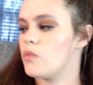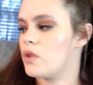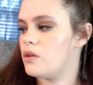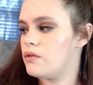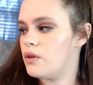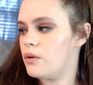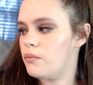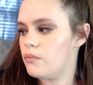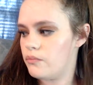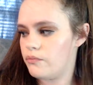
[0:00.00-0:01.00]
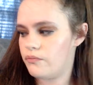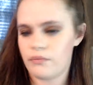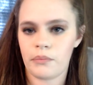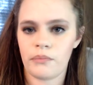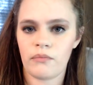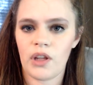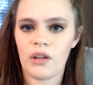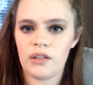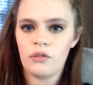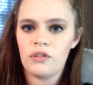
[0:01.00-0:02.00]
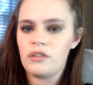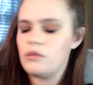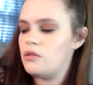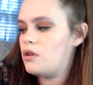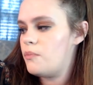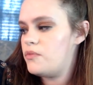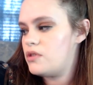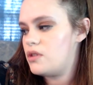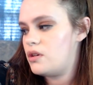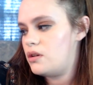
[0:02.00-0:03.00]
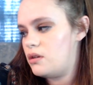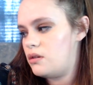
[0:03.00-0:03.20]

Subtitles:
So, looks a little lopsided.